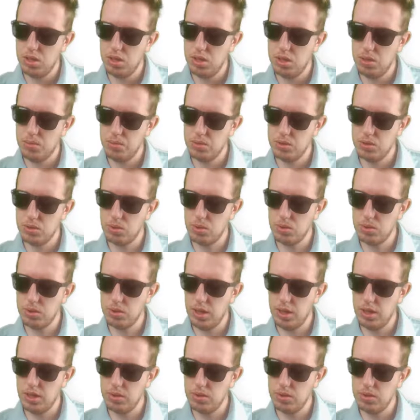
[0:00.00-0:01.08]
Scroll
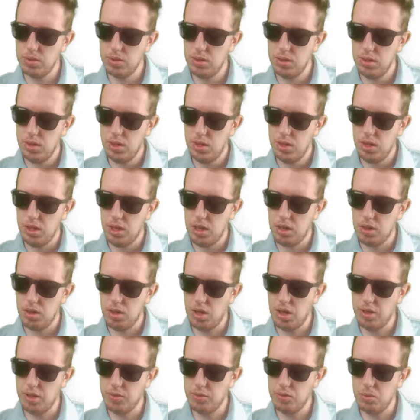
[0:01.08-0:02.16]
down, and I'll
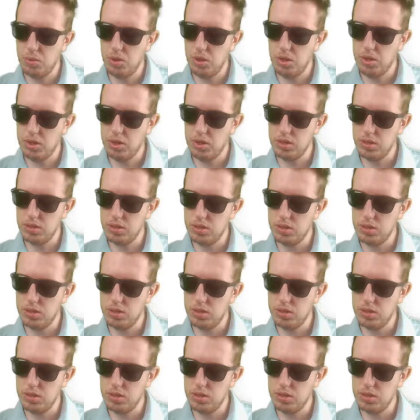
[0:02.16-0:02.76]
have one